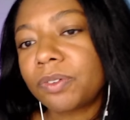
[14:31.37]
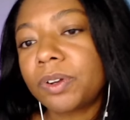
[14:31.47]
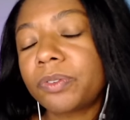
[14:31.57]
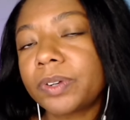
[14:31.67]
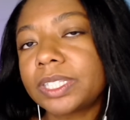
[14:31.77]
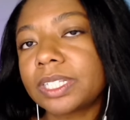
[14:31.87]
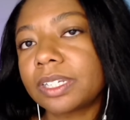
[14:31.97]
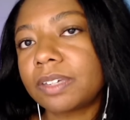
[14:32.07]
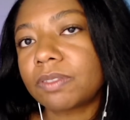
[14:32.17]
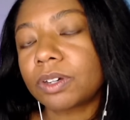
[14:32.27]
feel free to
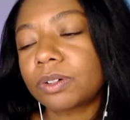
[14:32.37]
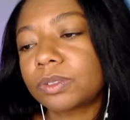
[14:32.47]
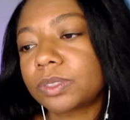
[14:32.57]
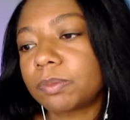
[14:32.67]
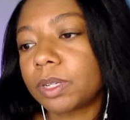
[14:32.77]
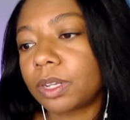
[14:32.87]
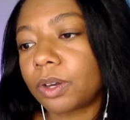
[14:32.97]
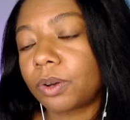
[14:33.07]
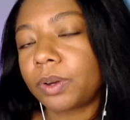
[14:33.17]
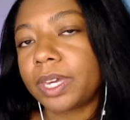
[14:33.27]
leave those
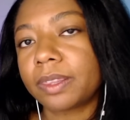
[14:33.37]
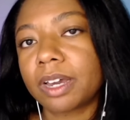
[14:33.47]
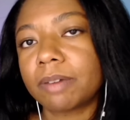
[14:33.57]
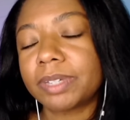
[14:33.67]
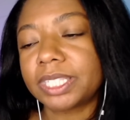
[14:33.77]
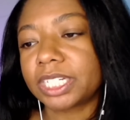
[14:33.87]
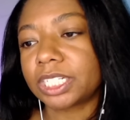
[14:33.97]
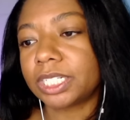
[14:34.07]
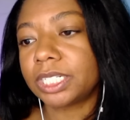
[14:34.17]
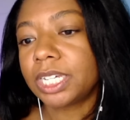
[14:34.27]
below in the comment
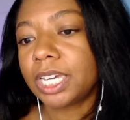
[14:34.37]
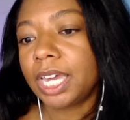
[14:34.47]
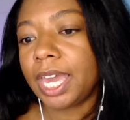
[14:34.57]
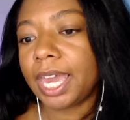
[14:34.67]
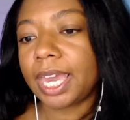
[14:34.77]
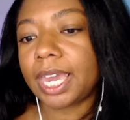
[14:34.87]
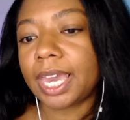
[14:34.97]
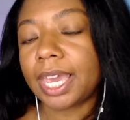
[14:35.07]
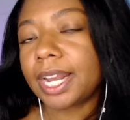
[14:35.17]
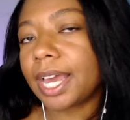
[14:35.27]
section,
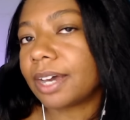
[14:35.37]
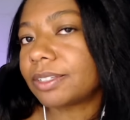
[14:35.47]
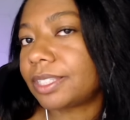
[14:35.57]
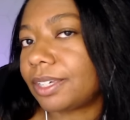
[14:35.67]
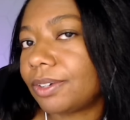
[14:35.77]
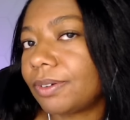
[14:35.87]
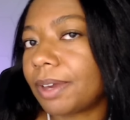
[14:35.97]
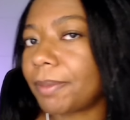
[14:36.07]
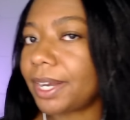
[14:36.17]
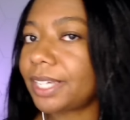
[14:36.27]
and I'll see you
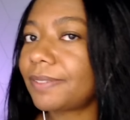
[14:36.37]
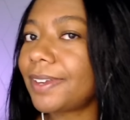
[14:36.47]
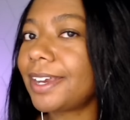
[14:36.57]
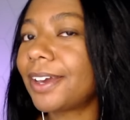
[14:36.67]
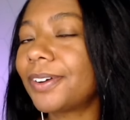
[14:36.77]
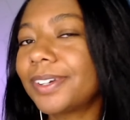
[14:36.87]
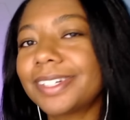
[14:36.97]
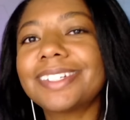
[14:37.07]
in my next video.